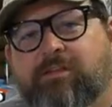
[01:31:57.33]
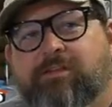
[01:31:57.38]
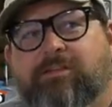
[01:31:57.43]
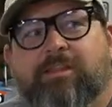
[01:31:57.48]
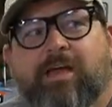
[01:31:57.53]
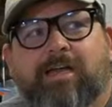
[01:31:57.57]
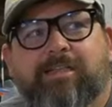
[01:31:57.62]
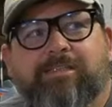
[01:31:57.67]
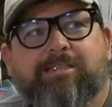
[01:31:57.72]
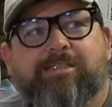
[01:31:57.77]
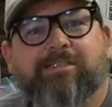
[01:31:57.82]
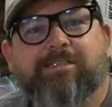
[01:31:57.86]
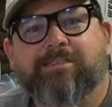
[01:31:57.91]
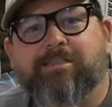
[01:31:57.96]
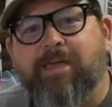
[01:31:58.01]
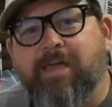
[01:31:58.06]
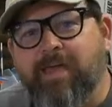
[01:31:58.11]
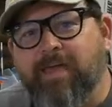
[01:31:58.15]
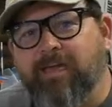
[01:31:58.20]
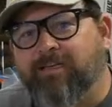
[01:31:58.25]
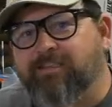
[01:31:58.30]
That
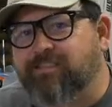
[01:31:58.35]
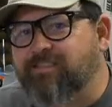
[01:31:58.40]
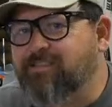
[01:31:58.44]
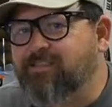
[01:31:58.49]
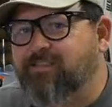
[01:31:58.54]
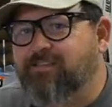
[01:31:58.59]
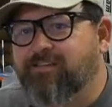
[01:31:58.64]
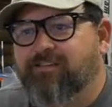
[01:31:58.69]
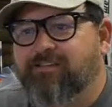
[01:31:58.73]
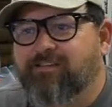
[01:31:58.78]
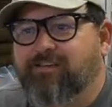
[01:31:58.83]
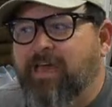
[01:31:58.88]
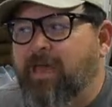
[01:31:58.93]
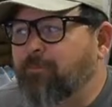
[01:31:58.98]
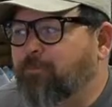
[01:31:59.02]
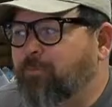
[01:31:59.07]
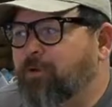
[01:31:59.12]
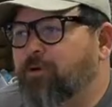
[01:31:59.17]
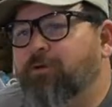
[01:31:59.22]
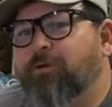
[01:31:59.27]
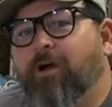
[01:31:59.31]
stinks.
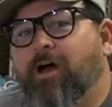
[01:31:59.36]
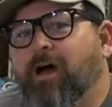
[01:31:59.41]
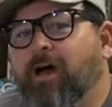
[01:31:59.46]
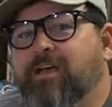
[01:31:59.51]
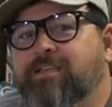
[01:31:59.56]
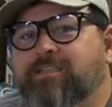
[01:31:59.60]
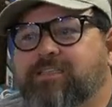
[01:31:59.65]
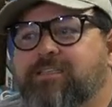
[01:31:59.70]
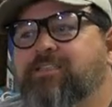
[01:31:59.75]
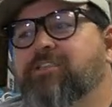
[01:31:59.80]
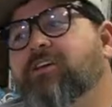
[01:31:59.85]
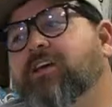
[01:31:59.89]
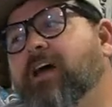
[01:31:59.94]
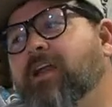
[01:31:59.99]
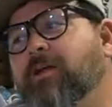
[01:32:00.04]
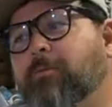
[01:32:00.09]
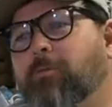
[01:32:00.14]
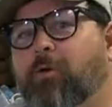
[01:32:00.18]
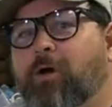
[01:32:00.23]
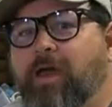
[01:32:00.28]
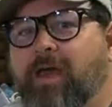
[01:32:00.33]
If you're us and you
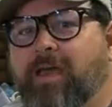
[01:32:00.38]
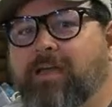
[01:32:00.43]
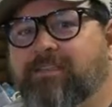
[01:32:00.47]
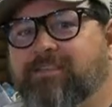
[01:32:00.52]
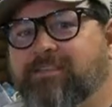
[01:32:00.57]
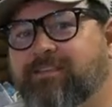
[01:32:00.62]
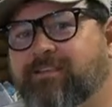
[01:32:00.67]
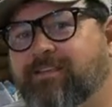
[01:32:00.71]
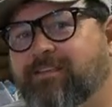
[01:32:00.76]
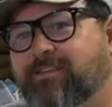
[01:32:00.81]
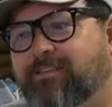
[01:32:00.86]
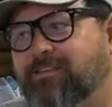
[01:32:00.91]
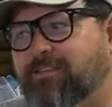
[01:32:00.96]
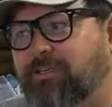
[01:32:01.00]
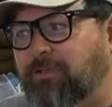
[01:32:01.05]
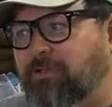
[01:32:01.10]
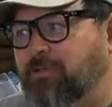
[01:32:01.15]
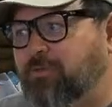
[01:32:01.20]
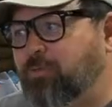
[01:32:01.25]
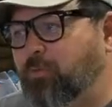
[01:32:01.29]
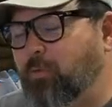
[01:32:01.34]
gotta wait
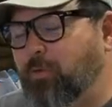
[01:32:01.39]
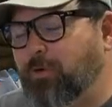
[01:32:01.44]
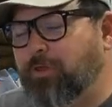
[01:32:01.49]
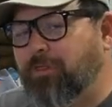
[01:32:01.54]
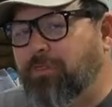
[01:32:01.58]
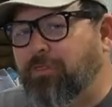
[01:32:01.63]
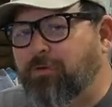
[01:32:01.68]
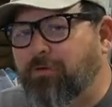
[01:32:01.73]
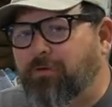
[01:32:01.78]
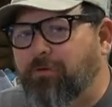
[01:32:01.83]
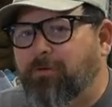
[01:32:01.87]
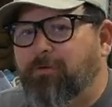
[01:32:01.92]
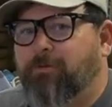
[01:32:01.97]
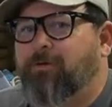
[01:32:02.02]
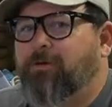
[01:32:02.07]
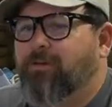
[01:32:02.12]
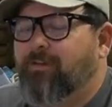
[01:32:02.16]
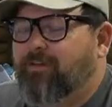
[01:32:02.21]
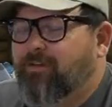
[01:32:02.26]
till the 23rd.